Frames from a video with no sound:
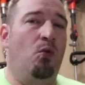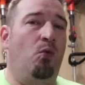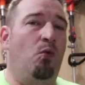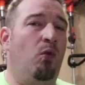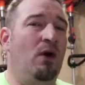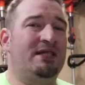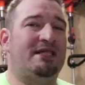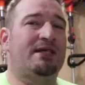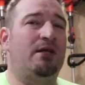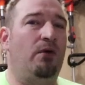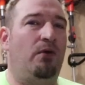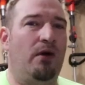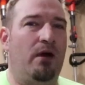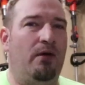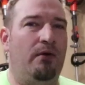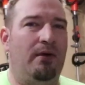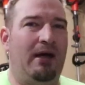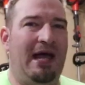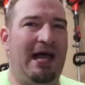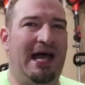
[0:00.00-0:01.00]
What's going
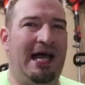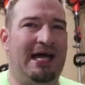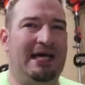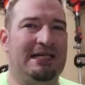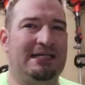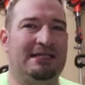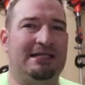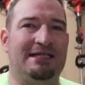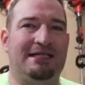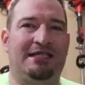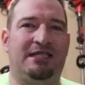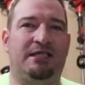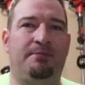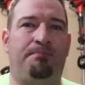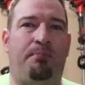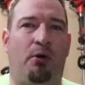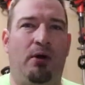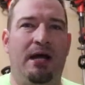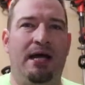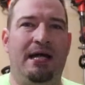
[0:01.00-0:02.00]
on, guys?
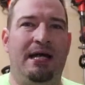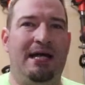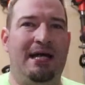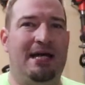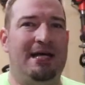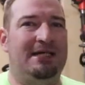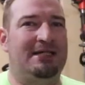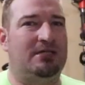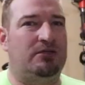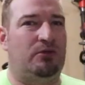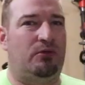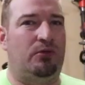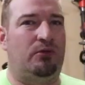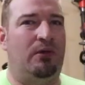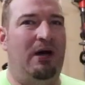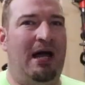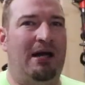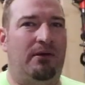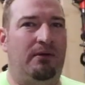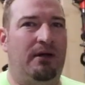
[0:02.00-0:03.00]
Spring is
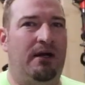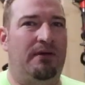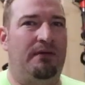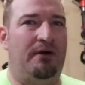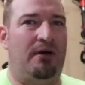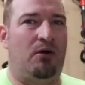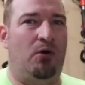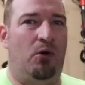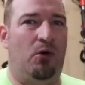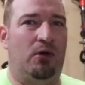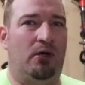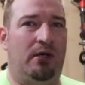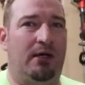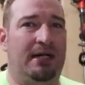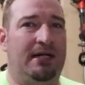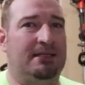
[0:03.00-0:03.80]
right around the corner.